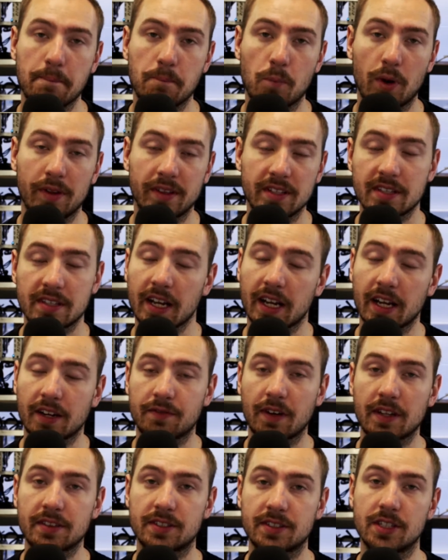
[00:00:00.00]
where they take
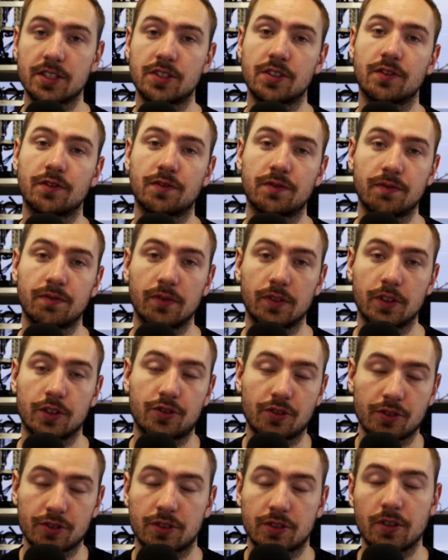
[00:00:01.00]
advantage of the
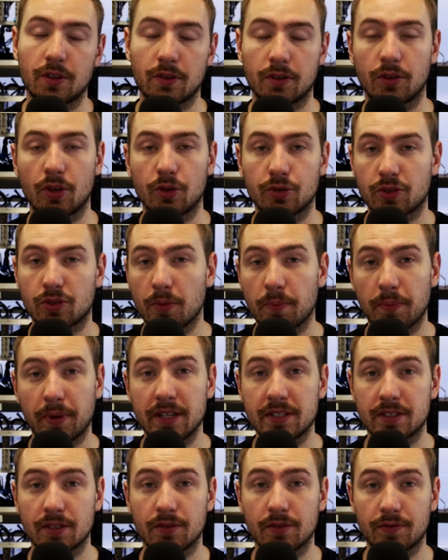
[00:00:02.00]
trust that those
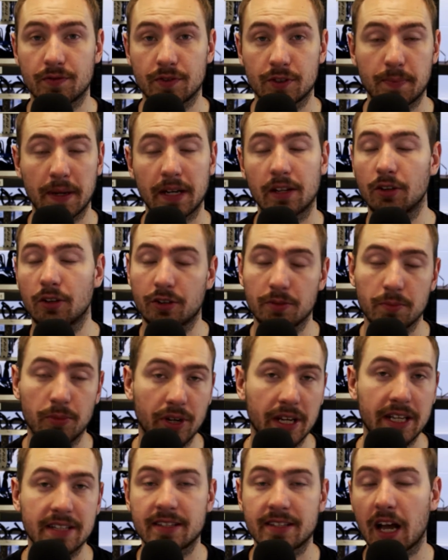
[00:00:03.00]
companies have spent a lot of
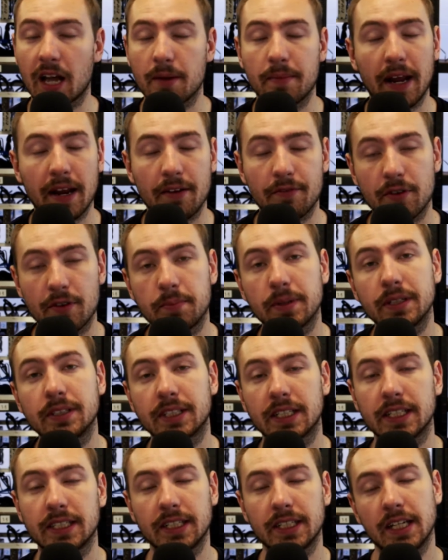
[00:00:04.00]
money, time and effort
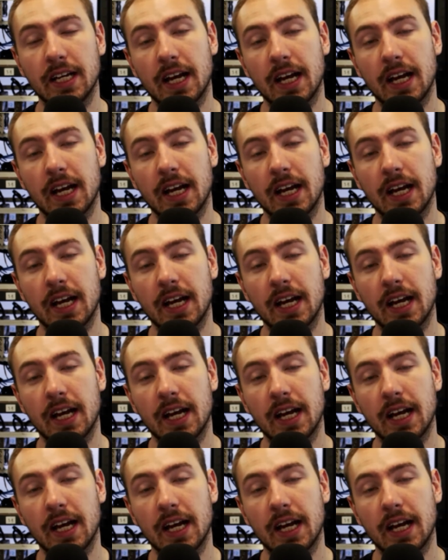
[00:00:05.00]
building,